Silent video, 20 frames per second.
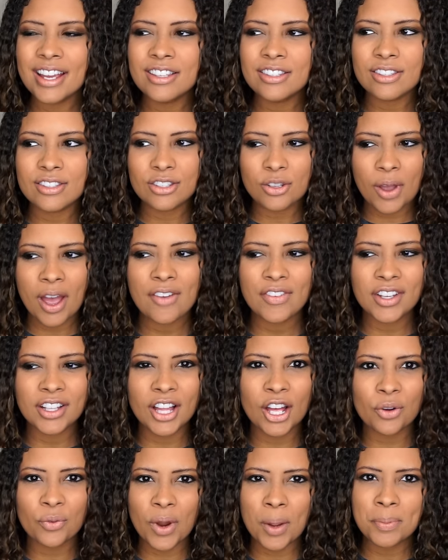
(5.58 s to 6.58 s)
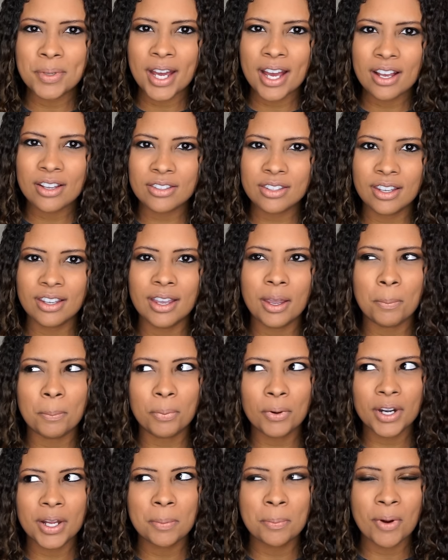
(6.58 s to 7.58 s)
guys, so having a lot of reptiles can get
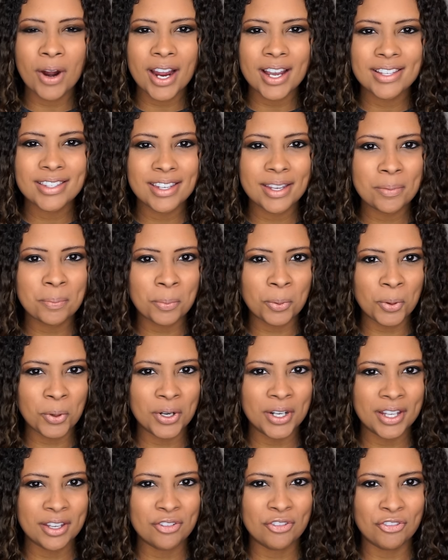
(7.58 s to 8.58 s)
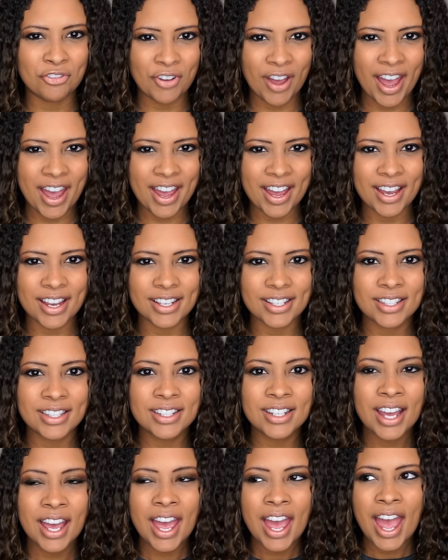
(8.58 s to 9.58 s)
pretty pricey pretty
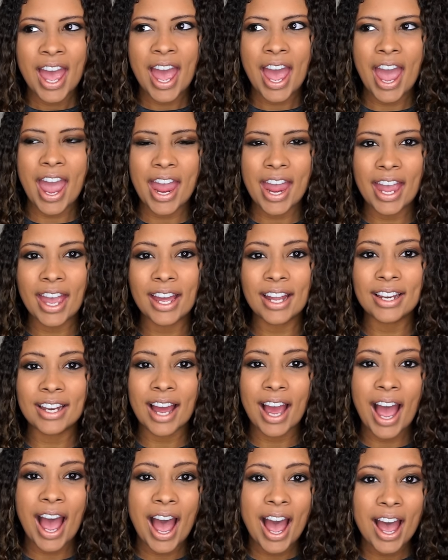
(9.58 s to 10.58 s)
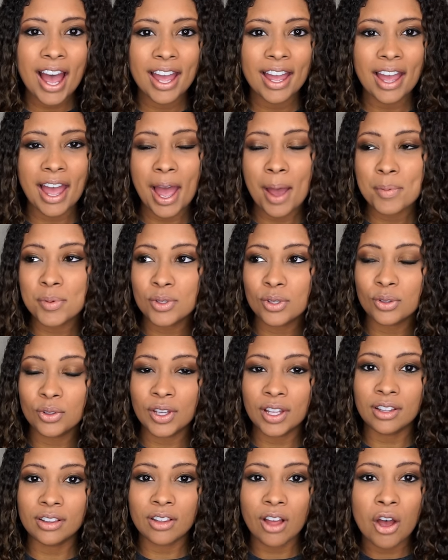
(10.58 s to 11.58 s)
fast. And I
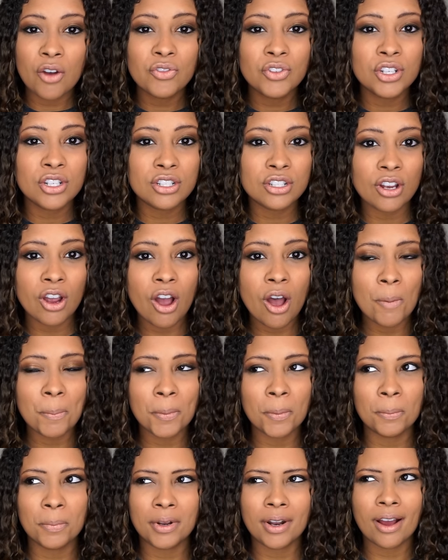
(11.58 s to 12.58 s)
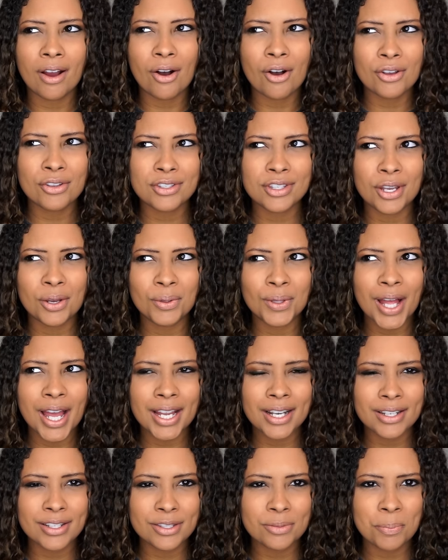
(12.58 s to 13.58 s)
absolutely love to shop, but I also
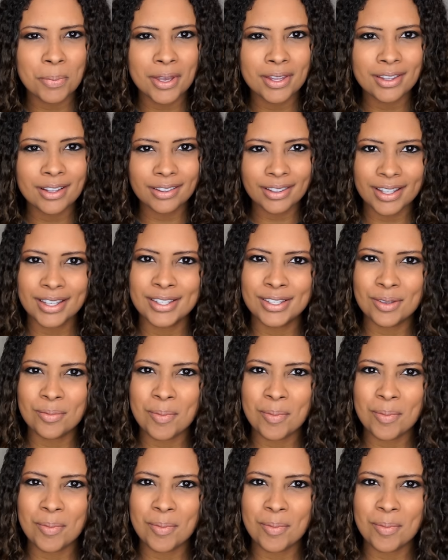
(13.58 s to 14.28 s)
like to spend the least